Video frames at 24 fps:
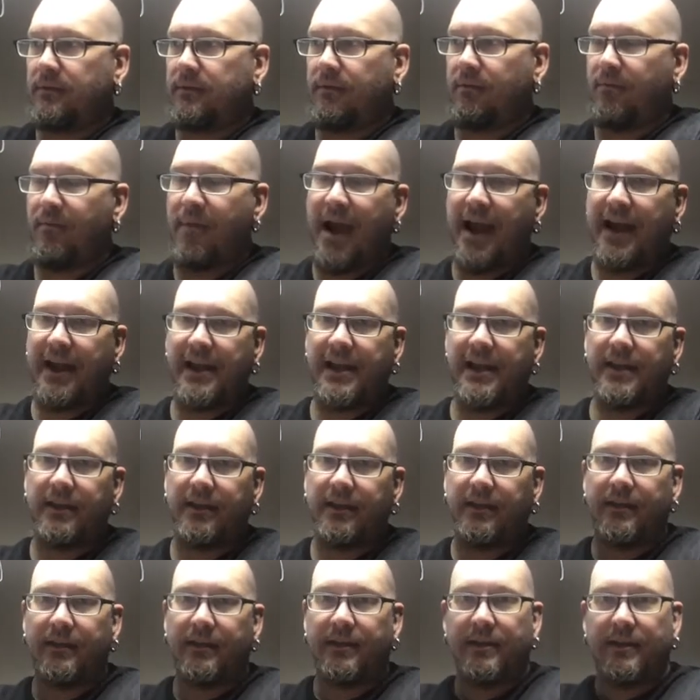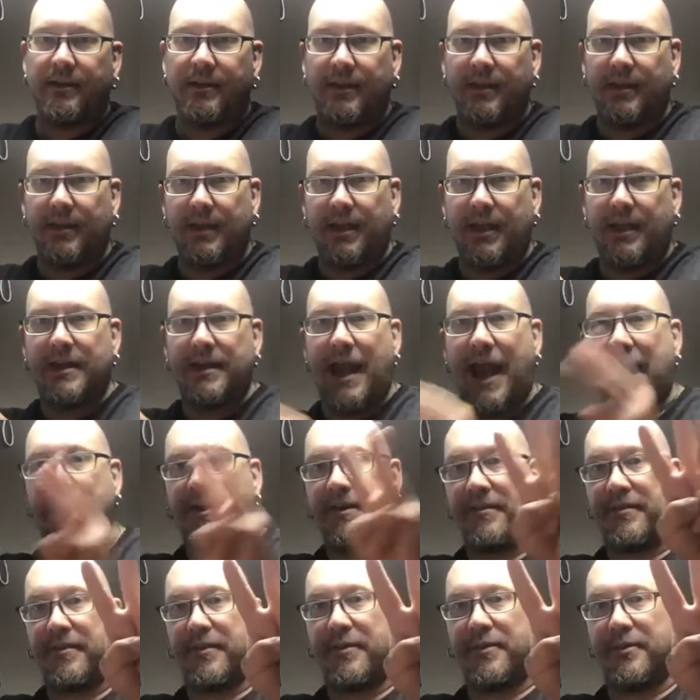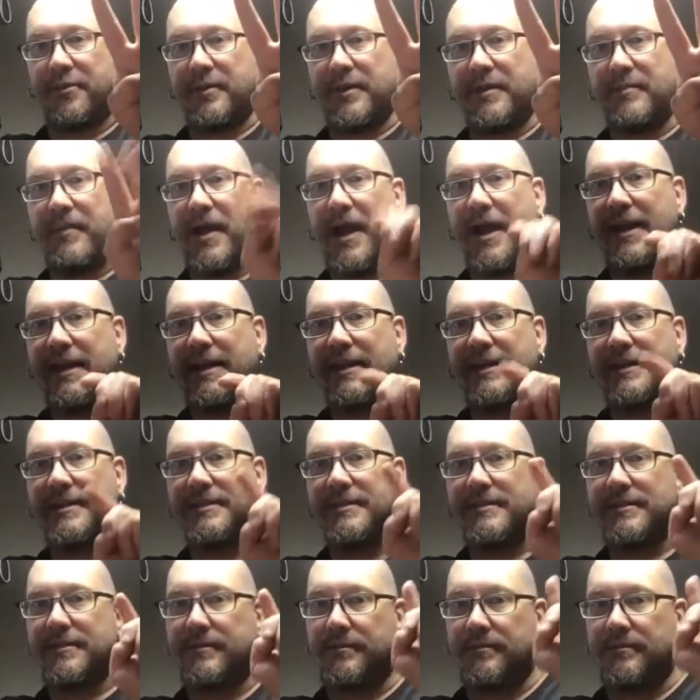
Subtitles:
mighty, and out of the 3 mighties,